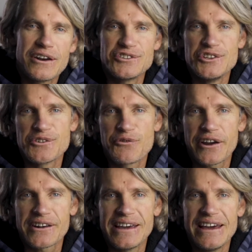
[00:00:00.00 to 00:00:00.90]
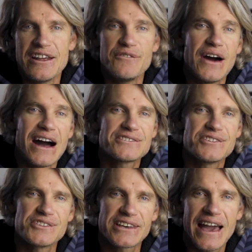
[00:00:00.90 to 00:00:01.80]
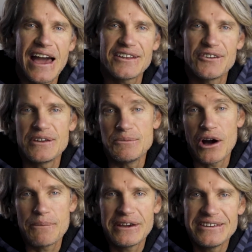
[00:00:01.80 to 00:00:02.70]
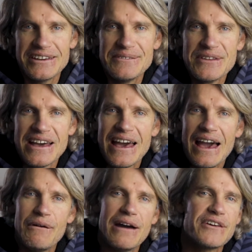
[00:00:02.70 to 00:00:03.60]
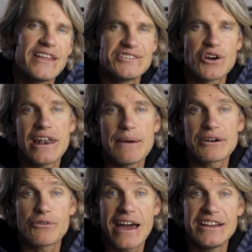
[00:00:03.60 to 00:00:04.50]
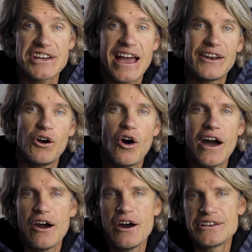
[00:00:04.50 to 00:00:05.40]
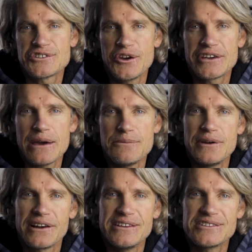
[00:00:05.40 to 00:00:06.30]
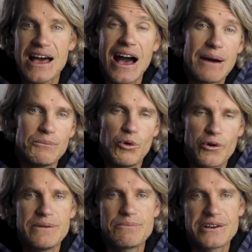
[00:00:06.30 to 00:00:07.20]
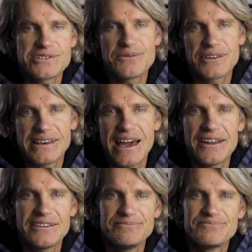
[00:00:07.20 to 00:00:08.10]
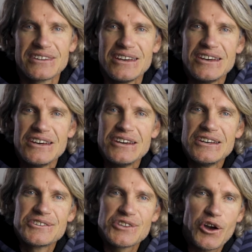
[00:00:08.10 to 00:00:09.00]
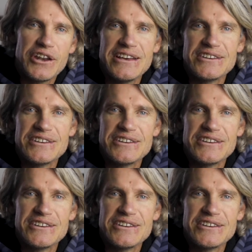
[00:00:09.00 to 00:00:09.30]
as user-friendly and advanced as the Canon, in my opinion. However, their dynamic range and high ISO capabilities are more impressive than Canon. Sony